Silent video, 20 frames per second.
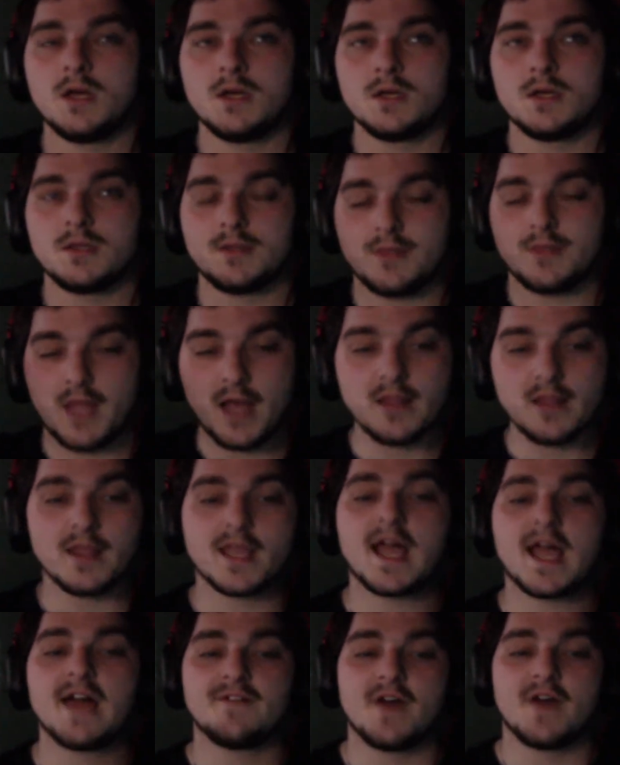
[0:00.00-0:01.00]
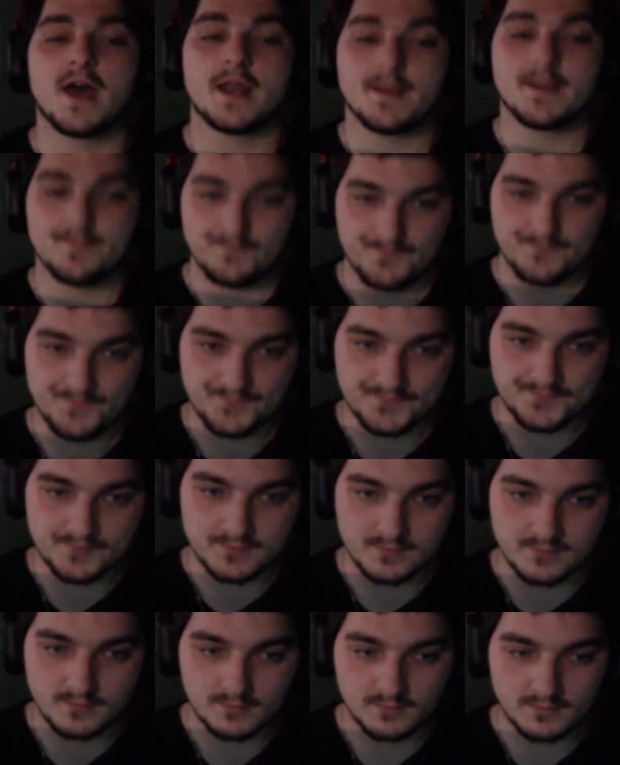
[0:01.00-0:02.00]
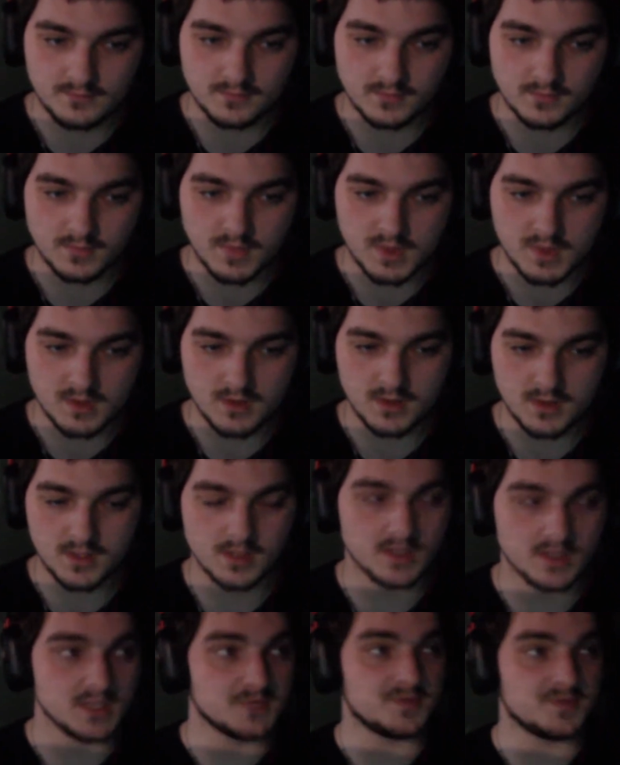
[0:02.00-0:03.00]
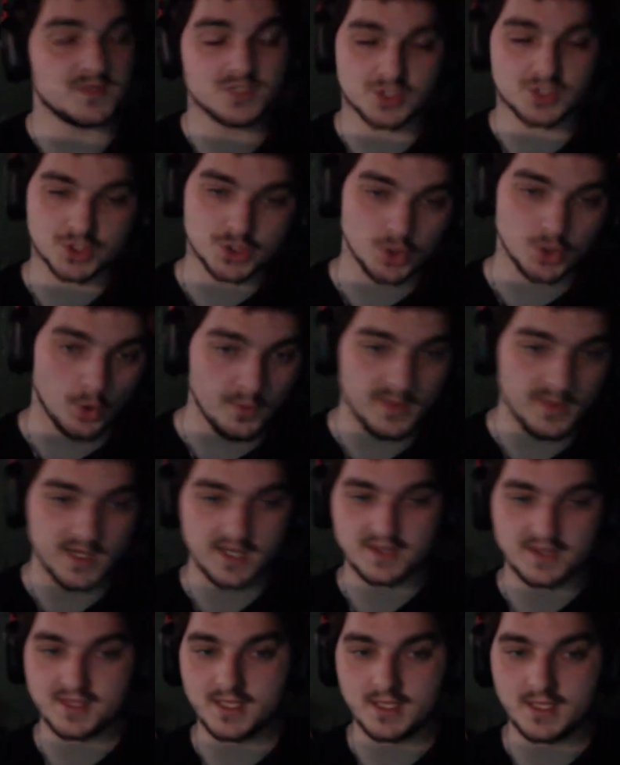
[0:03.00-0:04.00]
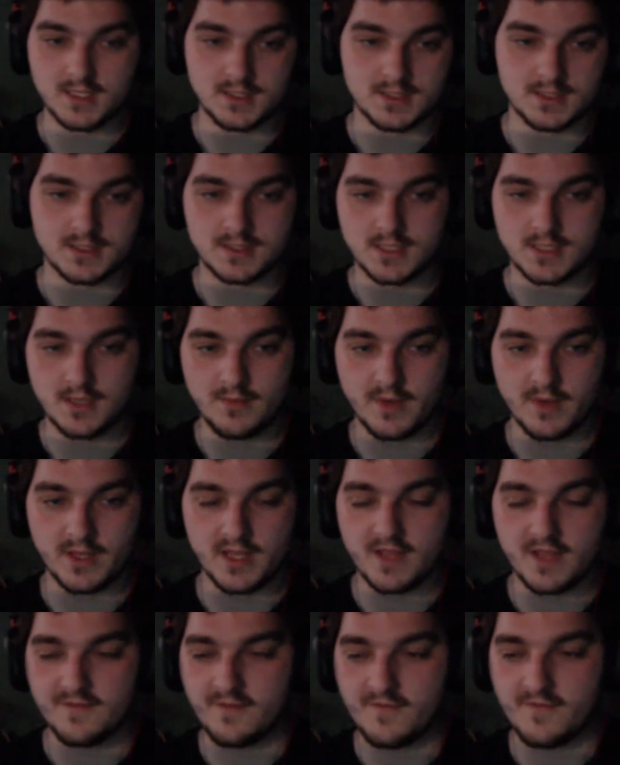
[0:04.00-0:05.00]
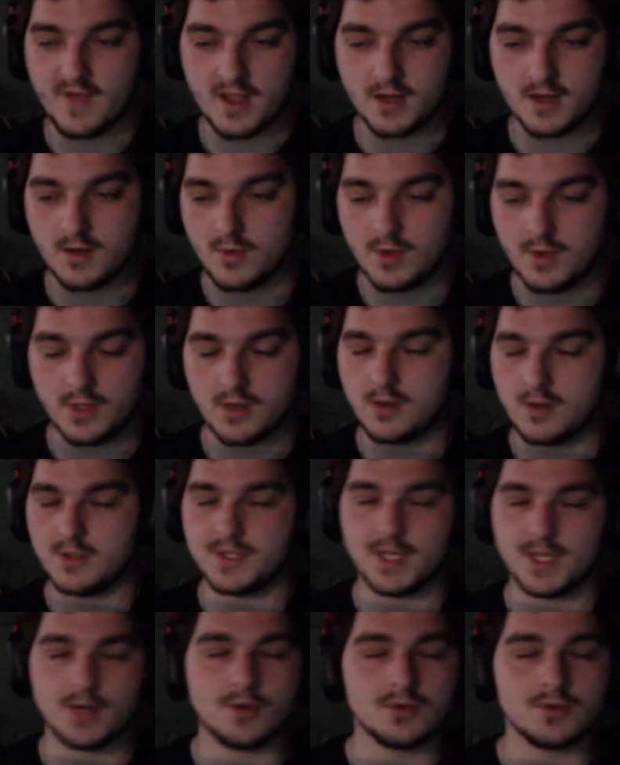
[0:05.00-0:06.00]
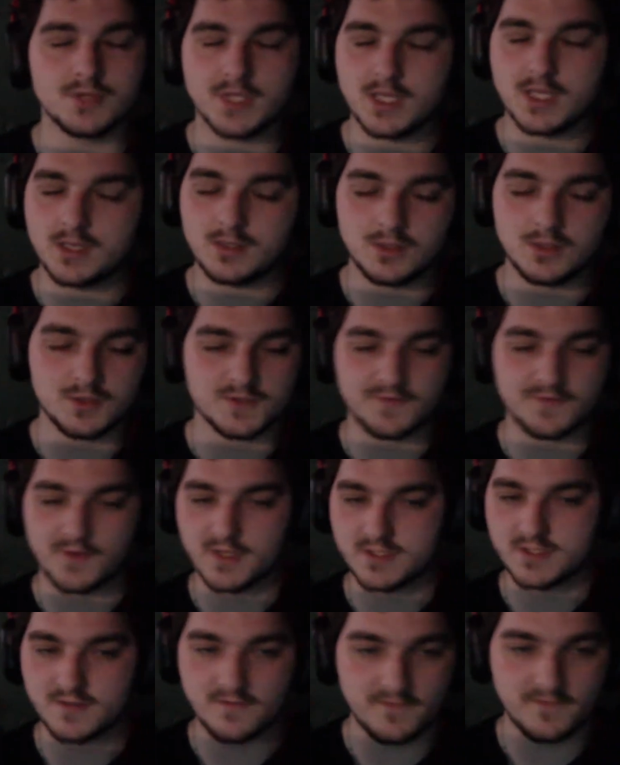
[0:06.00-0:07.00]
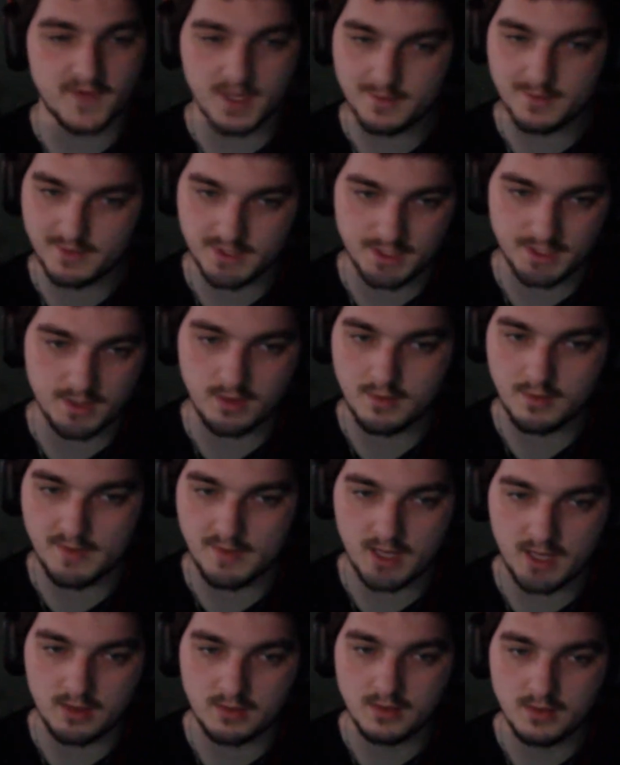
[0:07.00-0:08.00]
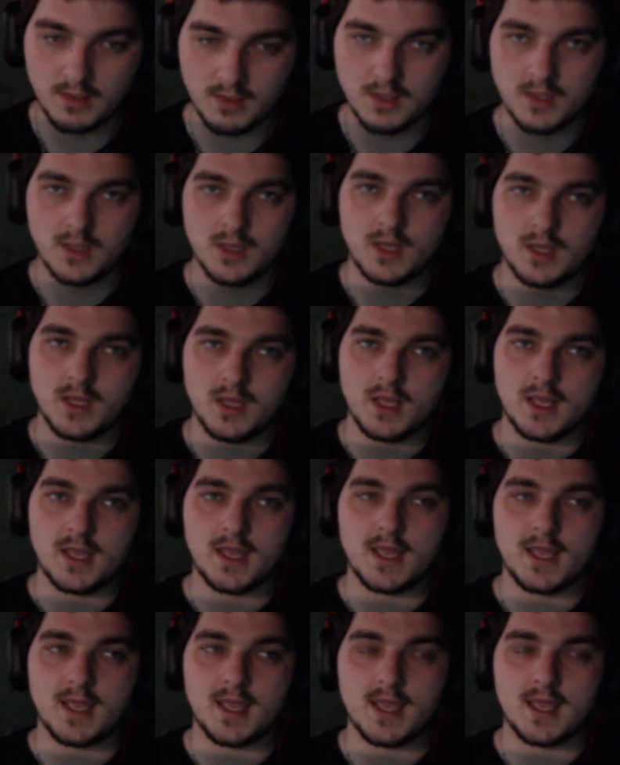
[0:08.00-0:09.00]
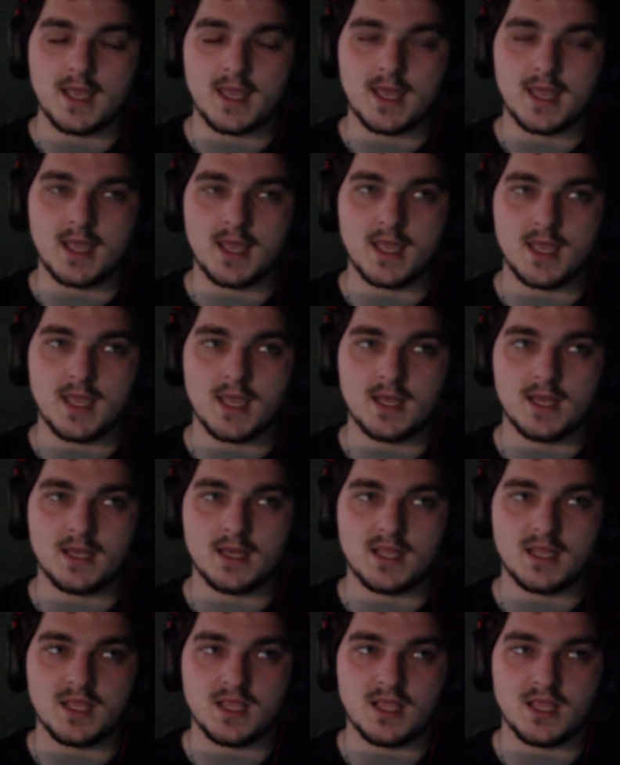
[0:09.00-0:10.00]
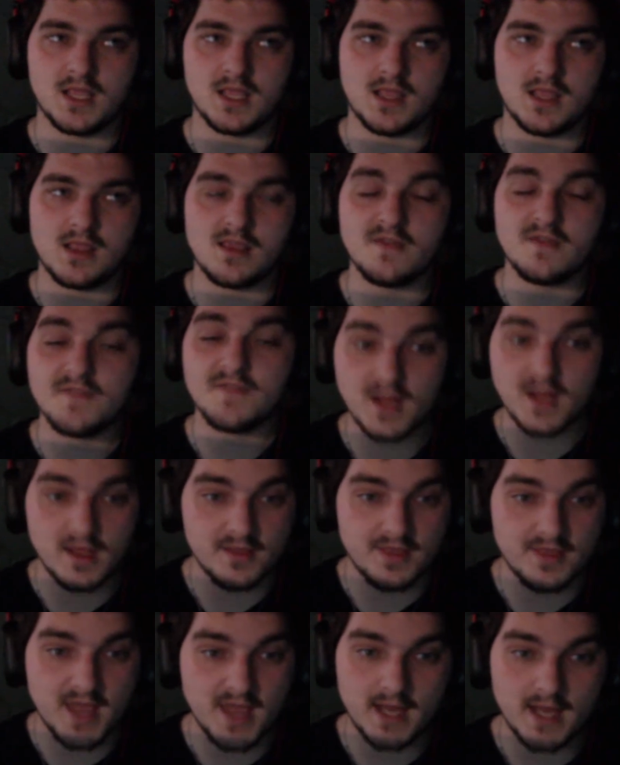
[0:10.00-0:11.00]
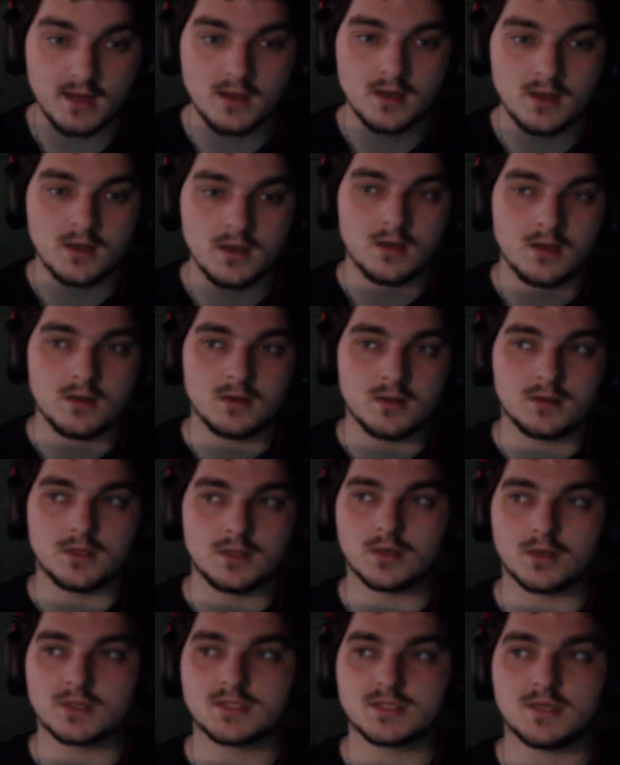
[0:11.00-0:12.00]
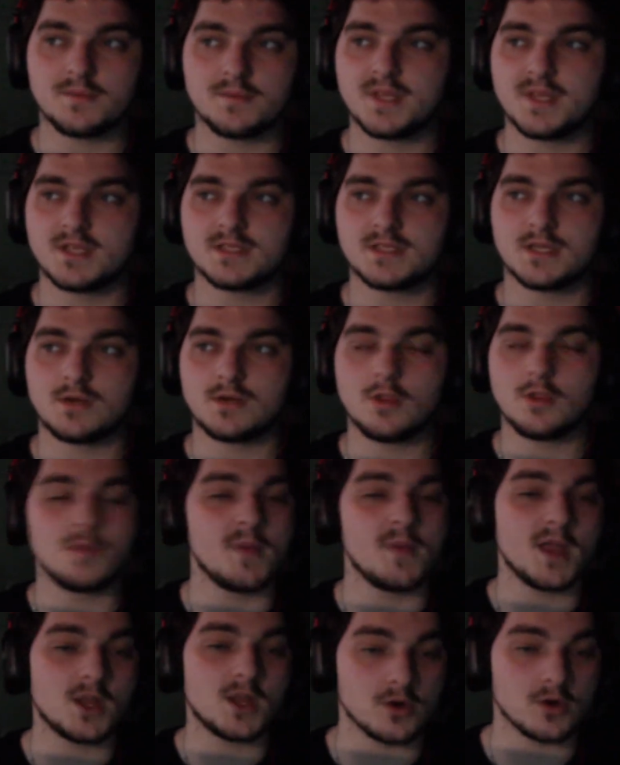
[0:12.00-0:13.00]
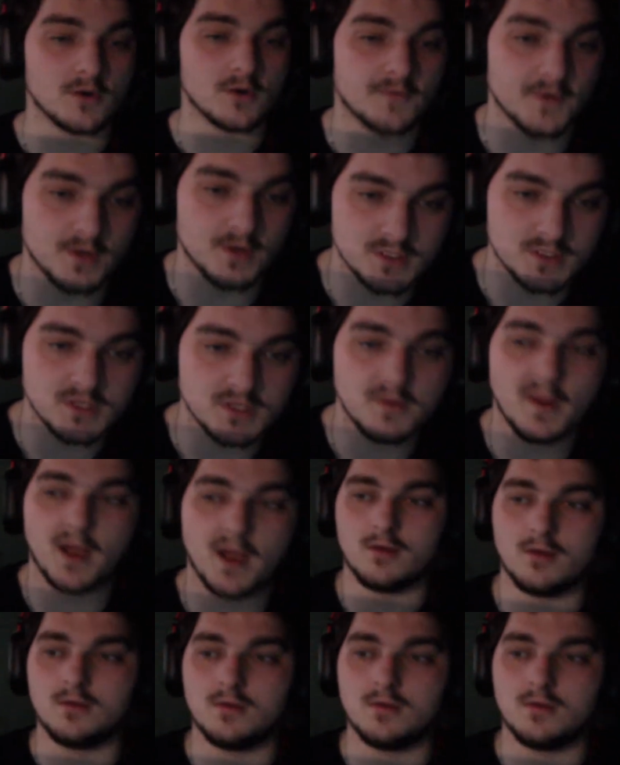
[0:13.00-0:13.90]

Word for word: Not like I've had it there has been so many things in my life I've had going on that only close friends and family know about. And even at that, there are some things that only my girlfriend knows about.